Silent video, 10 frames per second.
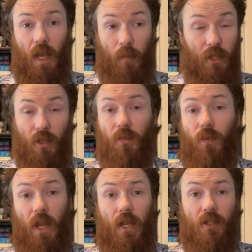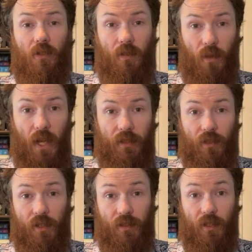I mean, your financial
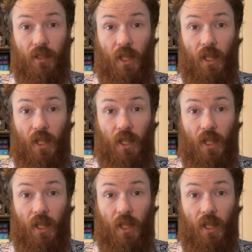advisor isn't.